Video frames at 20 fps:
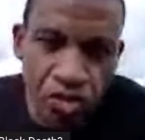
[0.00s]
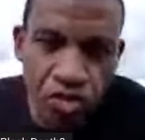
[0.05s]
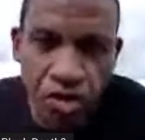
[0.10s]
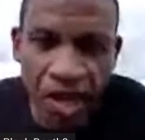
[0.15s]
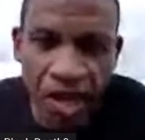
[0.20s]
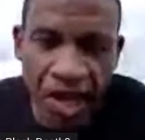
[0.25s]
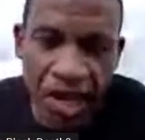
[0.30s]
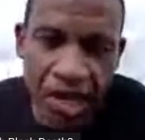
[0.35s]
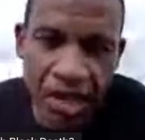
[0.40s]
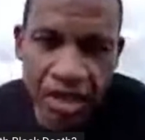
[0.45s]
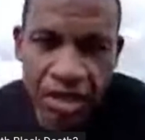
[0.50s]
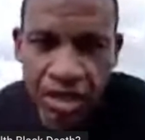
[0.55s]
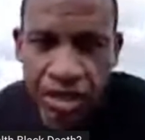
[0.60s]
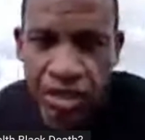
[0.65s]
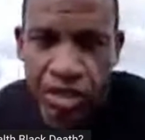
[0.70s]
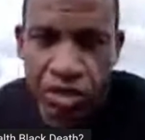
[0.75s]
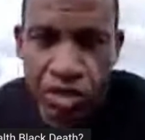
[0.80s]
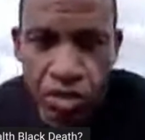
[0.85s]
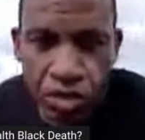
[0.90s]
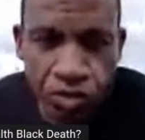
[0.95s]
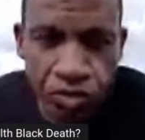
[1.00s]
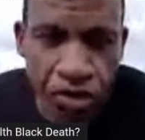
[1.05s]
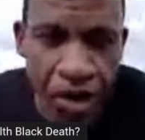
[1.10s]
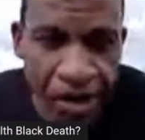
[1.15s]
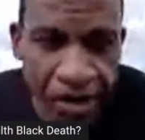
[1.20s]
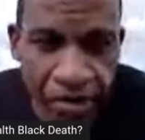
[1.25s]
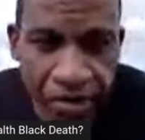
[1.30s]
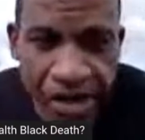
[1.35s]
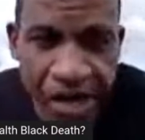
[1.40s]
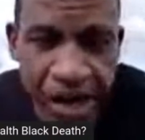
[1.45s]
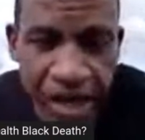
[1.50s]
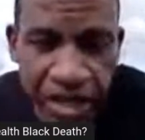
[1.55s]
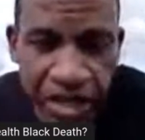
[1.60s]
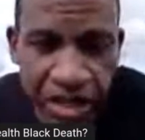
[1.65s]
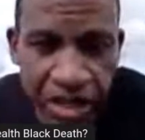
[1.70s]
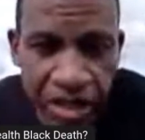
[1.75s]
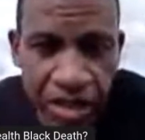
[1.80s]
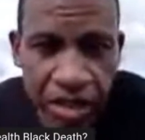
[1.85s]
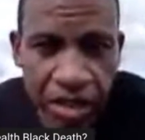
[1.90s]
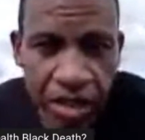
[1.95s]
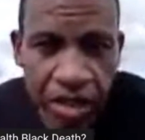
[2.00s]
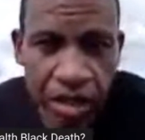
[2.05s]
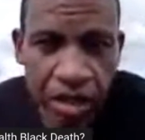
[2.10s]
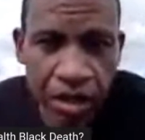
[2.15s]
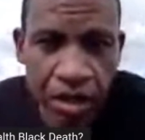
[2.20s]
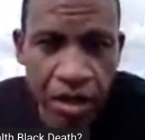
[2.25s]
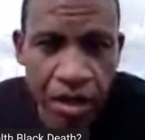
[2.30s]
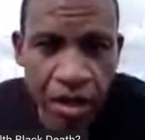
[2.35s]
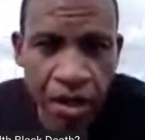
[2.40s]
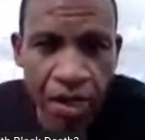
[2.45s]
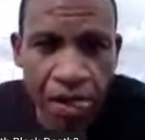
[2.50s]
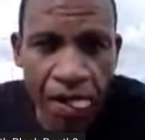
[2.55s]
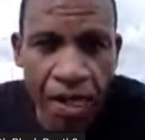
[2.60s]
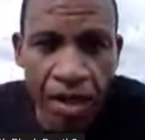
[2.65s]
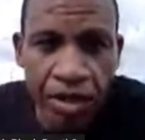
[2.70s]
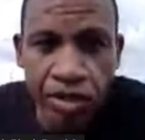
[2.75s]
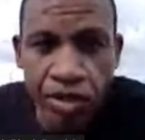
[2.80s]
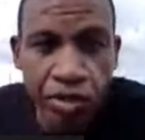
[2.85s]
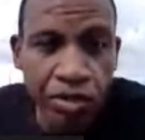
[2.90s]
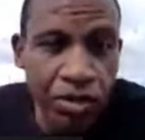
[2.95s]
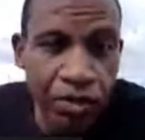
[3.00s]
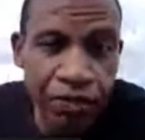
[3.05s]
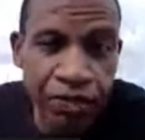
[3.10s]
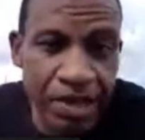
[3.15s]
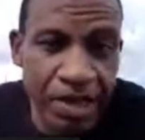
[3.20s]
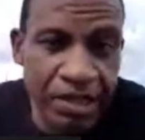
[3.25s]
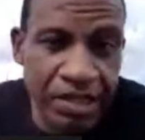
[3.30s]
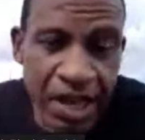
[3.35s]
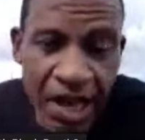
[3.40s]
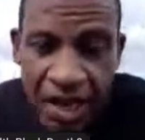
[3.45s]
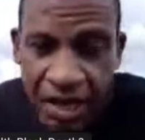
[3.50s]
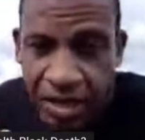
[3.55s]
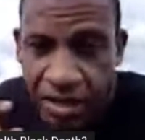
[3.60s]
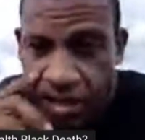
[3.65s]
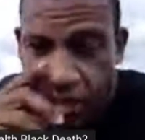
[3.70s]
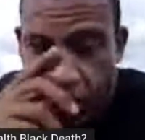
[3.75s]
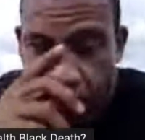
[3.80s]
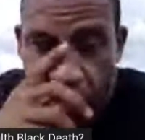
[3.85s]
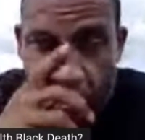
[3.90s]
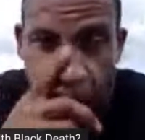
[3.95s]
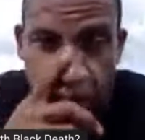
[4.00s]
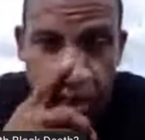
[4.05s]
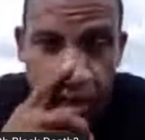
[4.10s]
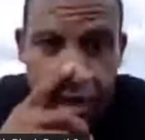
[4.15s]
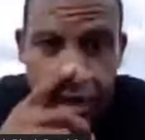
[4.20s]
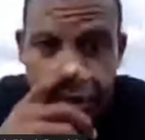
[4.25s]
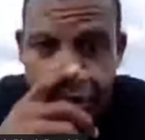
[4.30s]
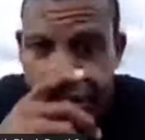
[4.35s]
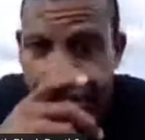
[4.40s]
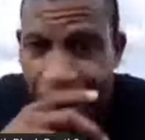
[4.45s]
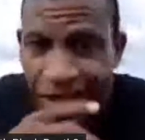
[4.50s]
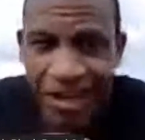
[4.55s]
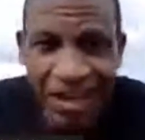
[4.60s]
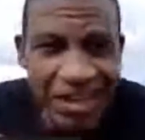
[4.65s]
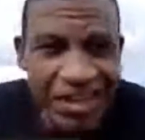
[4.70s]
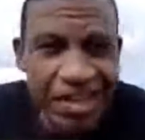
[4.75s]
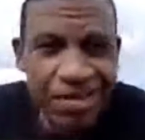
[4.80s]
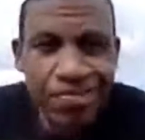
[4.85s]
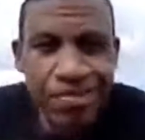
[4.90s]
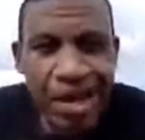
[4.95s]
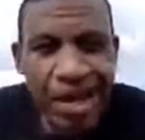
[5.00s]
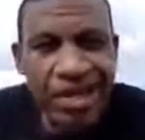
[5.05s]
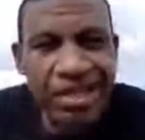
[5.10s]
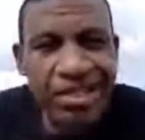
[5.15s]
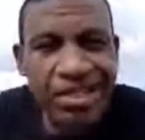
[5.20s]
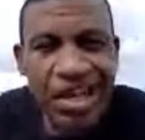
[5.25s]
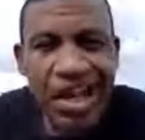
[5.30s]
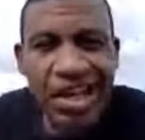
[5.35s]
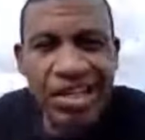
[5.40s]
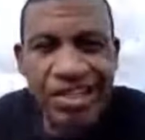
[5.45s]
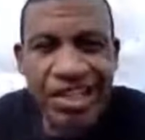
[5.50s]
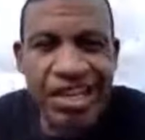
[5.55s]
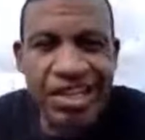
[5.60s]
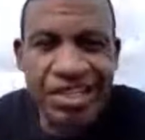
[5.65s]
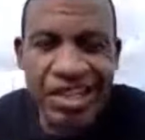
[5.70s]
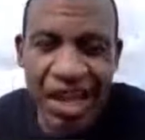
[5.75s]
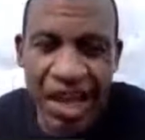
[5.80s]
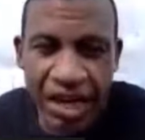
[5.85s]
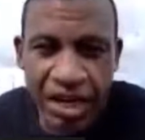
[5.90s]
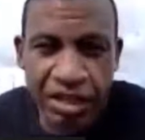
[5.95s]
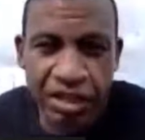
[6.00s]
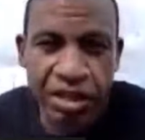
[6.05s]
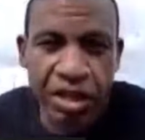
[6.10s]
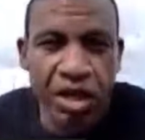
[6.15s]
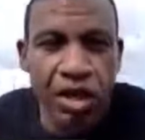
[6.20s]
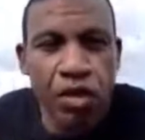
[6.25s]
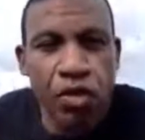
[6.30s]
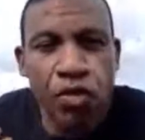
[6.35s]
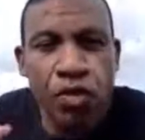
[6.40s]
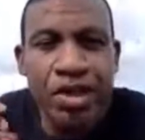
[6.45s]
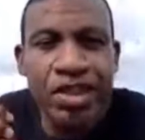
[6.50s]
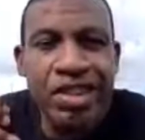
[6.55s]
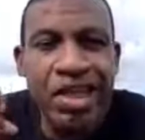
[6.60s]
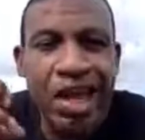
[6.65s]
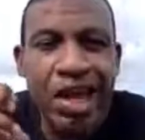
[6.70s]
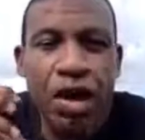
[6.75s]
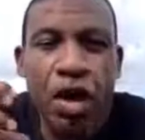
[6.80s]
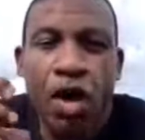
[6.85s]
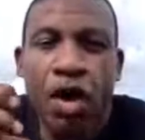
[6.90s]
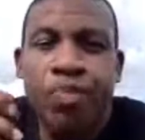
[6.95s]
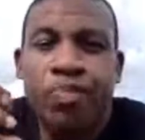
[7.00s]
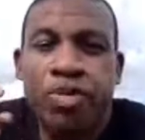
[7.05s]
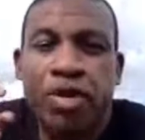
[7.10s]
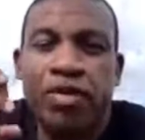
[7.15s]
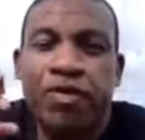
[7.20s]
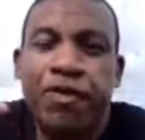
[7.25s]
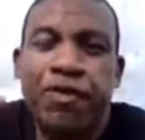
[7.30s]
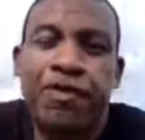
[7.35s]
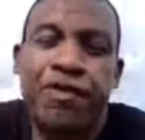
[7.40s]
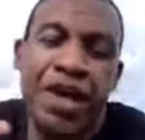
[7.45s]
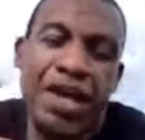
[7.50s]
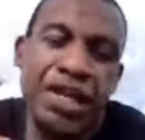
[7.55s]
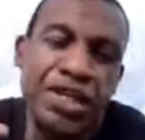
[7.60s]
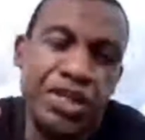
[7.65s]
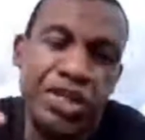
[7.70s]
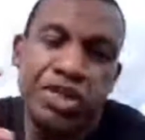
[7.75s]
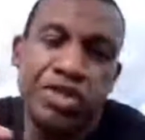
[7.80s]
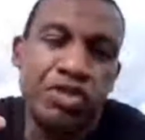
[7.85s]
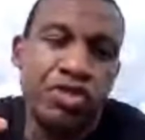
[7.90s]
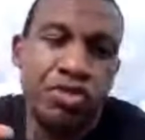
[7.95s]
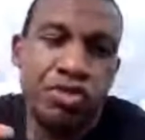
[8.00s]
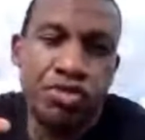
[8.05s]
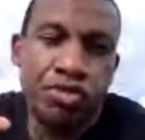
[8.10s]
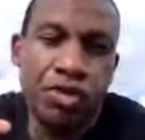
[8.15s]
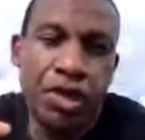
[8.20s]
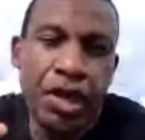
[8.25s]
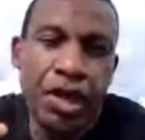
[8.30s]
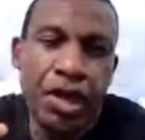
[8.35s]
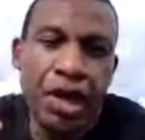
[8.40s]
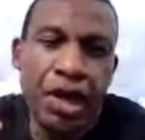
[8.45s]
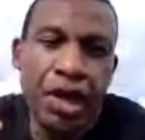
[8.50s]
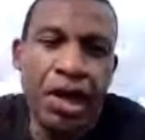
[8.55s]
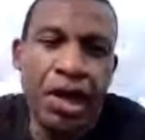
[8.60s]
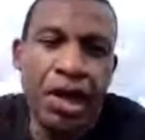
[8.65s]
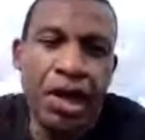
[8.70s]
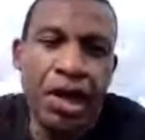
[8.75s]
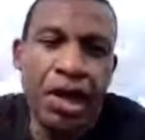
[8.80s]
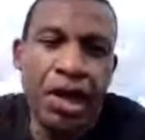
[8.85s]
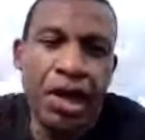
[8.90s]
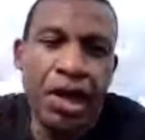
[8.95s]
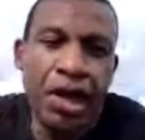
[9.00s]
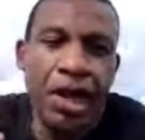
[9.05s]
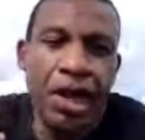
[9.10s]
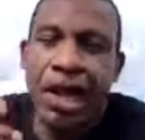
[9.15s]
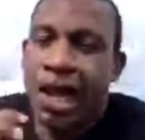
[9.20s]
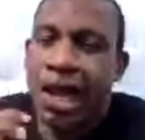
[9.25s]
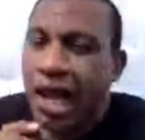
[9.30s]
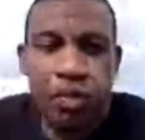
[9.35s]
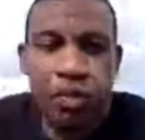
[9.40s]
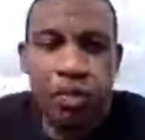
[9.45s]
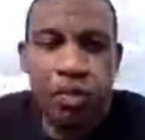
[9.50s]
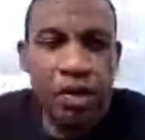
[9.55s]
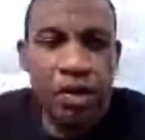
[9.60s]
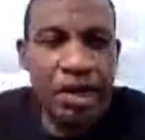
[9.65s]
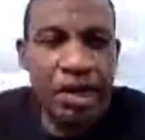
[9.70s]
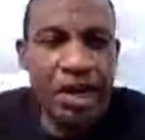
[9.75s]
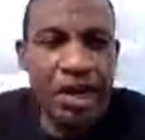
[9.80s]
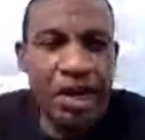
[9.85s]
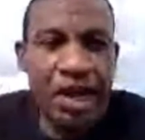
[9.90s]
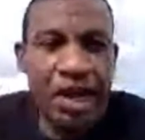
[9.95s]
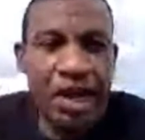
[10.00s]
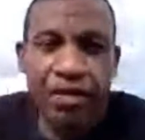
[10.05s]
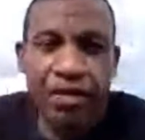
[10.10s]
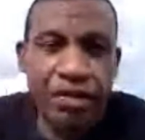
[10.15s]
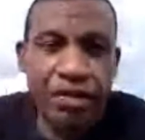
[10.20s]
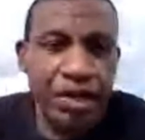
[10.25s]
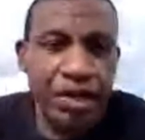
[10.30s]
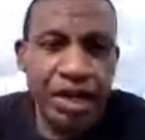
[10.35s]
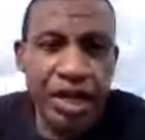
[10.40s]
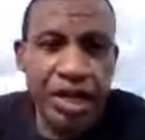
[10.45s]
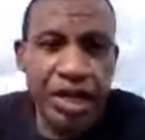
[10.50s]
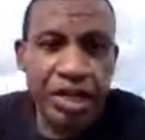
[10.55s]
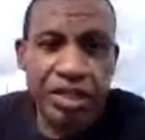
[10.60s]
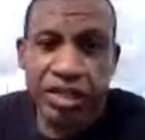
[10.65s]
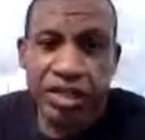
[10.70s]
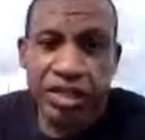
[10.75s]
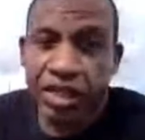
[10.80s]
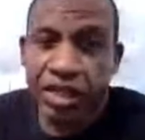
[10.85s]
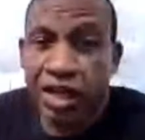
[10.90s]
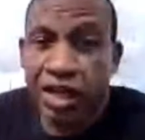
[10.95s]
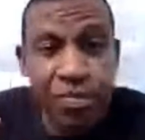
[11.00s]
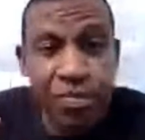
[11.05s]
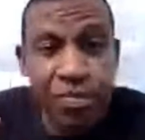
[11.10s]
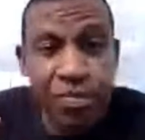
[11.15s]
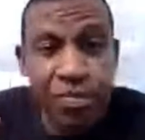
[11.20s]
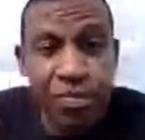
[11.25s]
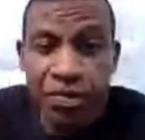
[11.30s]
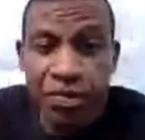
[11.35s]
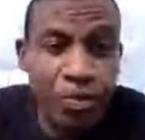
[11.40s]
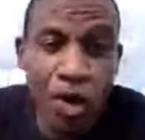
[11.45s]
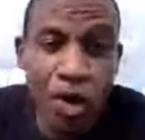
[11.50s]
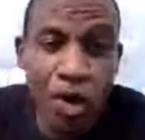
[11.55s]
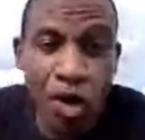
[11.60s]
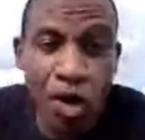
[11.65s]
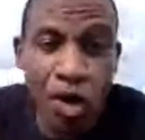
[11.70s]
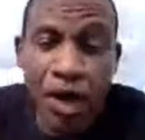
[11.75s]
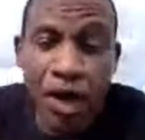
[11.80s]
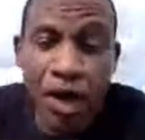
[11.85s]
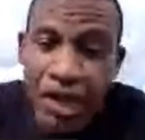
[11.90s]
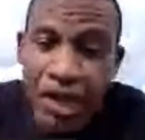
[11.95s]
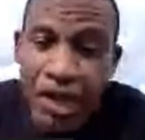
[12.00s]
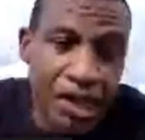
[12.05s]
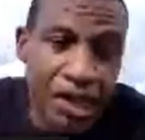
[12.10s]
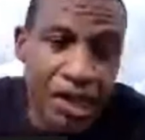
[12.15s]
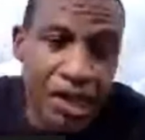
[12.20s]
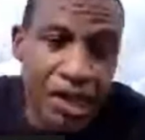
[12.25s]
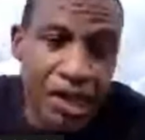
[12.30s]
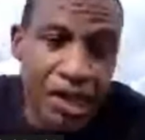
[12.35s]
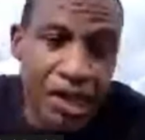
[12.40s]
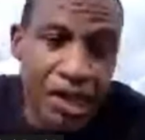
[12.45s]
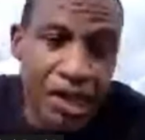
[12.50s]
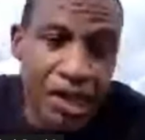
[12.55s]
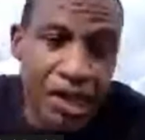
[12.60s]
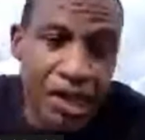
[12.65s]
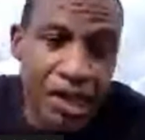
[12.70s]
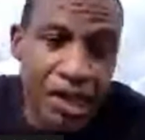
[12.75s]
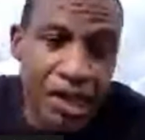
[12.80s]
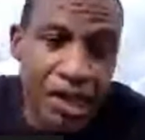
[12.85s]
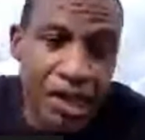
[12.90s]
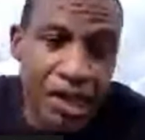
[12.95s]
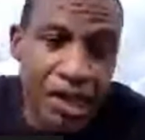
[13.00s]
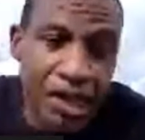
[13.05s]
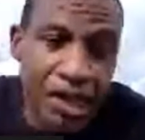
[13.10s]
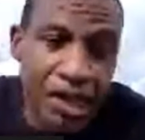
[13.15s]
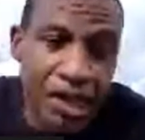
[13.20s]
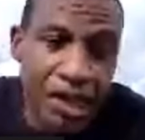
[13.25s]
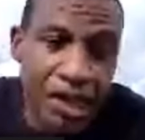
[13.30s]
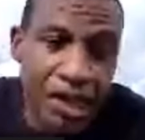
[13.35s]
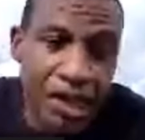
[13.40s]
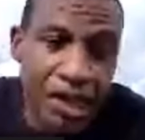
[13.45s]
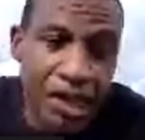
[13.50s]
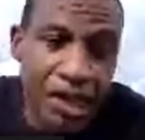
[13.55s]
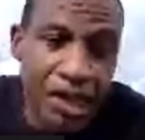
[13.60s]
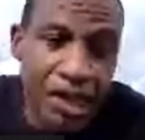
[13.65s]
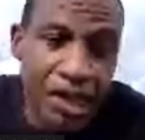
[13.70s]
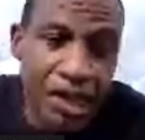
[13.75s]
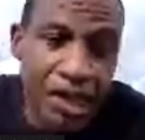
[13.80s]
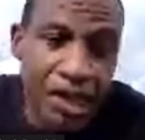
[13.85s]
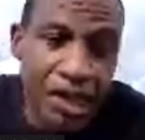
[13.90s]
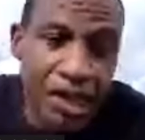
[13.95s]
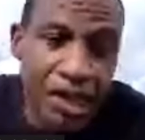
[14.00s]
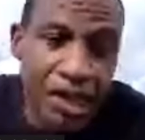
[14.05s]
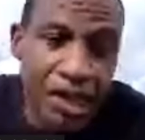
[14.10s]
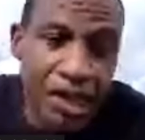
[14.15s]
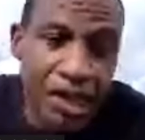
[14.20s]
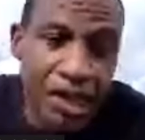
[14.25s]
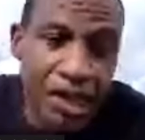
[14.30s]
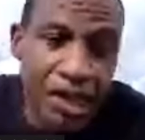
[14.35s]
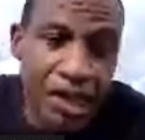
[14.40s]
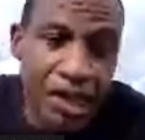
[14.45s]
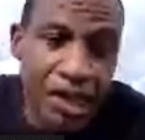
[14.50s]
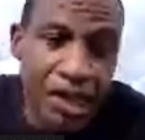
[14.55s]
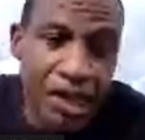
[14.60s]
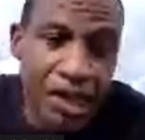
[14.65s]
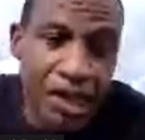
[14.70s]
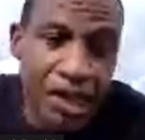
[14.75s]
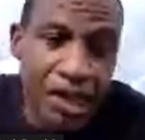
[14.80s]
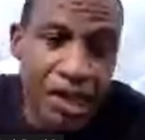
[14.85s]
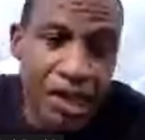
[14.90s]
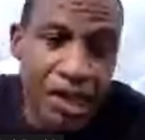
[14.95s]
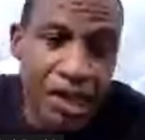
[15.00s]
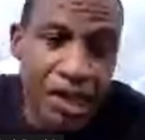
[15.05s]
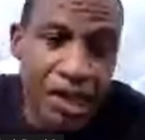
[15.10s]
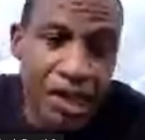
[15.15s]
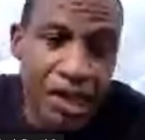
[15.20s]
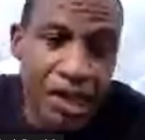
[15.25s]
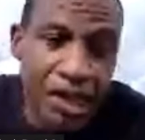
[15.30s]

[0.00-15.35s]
age, use recreation to develop their talents and then monetize their talents when they are professional, whatever it is. It could be football, it could be track, it could be basketball, but it's in the arts.